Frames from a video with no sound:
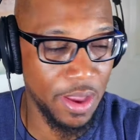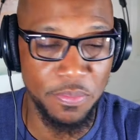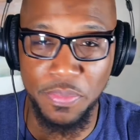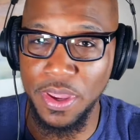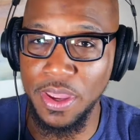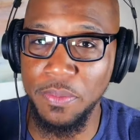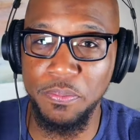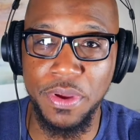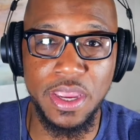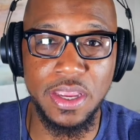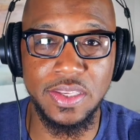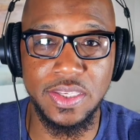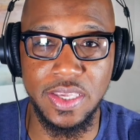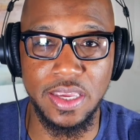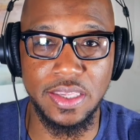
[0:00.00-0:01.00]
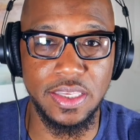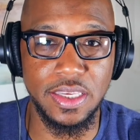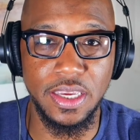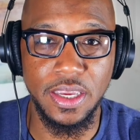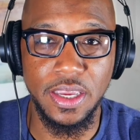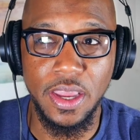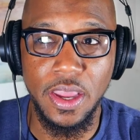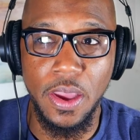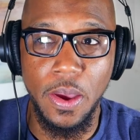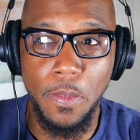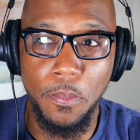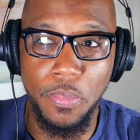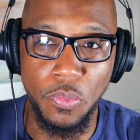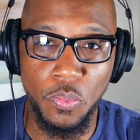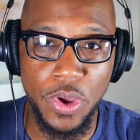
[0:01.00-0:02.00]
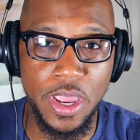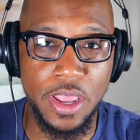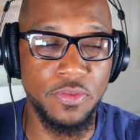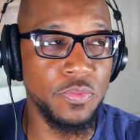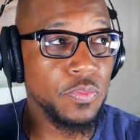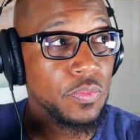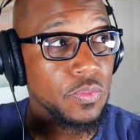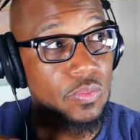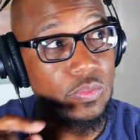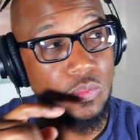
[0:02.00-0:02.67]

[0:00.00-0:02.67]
about being big and sexy. But when